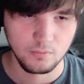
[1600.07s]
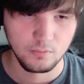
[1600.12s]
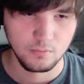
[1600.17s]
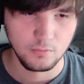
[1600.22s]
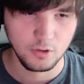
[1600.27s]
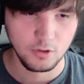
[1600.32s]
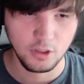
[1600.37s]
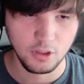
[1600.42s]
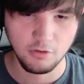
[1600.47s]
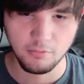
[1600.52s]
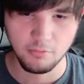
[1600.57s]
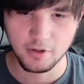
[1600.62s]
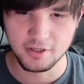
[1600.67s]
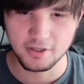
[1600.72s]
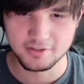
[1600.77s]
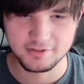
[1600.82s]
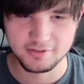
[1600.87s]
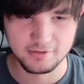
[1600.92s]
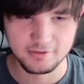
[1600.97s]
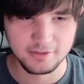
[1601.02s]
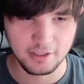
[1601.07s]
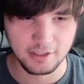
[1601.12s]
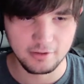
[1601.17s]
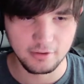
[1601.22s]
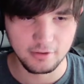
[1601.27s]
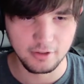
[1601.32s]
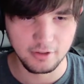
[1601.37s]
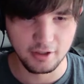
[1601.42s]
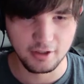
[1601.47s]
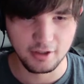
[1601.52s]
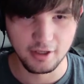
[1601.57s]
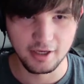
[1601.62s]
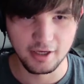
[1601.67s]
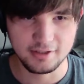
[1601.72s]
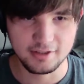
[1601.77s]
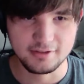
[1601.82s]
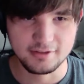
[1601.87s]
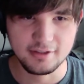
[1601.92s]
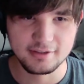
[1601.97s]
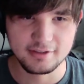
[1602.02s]
Oh, never mind, it's still downloading. Yeah,
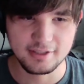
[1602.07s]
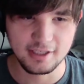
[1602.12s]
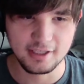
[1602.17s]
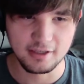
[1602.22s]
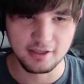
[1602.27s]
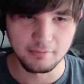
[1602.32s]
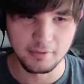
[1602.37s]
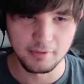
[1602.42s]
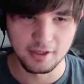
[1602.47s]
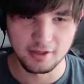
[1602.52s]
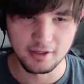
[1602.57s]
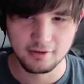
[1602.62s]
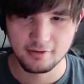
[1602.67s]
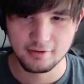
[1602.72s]
it's gonna take a minute.